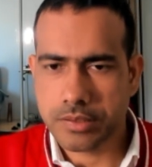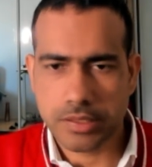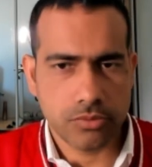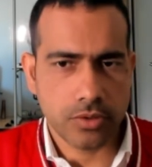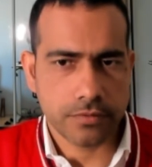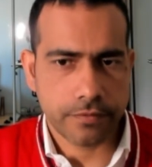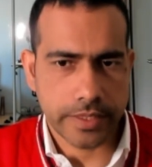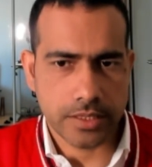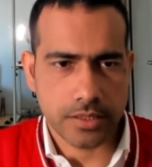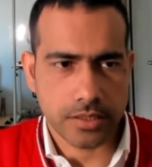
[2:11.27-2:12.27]
you won't
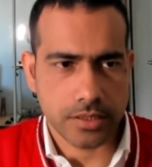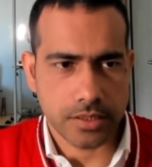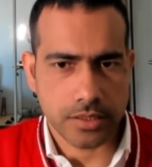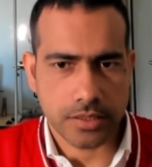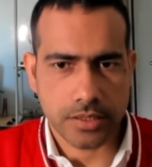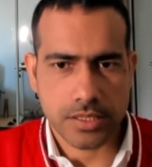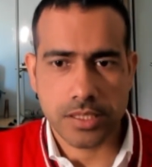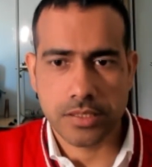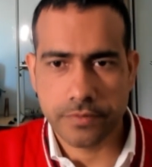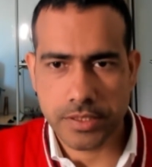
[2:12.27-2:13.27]
find a
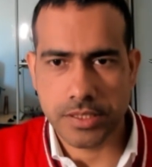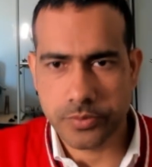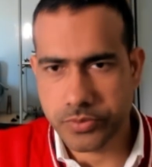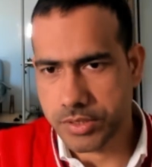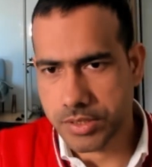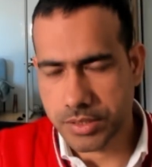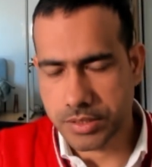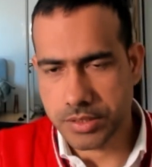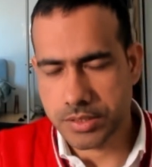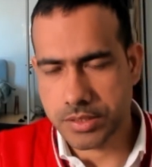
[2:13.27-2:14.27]
significant difference in
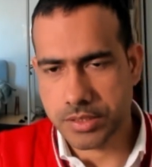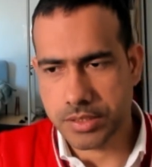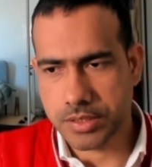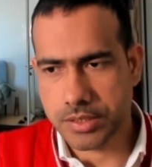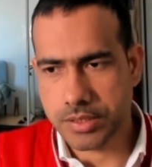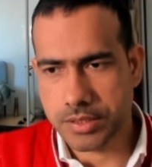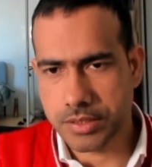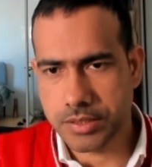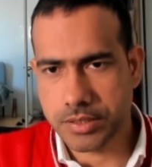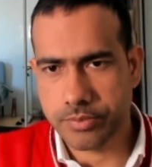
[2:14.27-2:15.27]
these
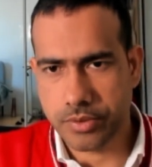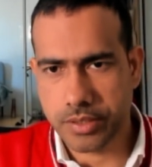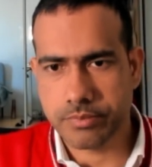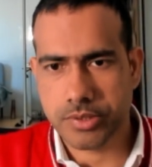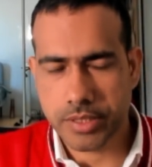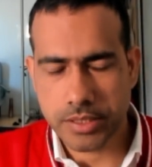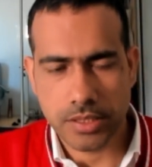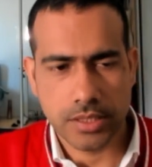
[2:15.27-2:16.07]
programs, right?